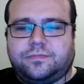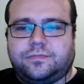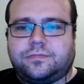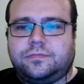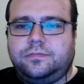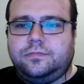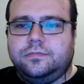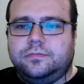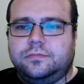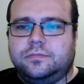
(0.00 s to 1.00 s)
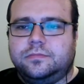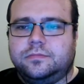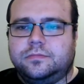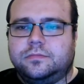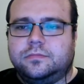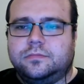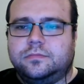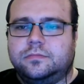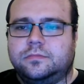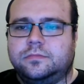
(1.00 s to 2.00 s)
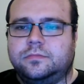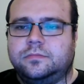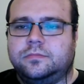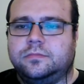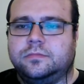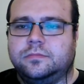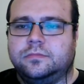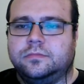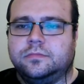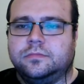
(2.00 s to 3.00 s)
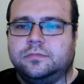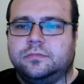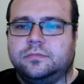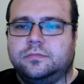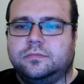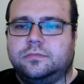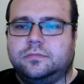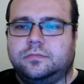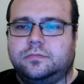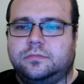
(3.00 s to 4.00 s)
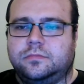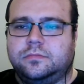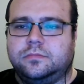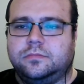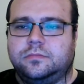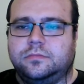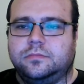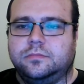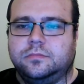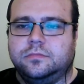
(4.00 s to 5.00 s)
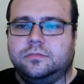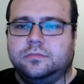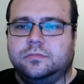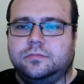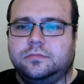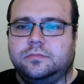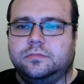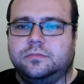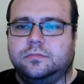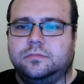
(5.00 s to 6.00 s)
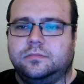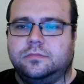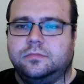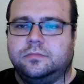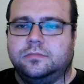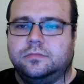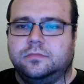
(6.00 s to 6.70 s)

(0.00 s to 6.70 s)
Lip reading: [no speech]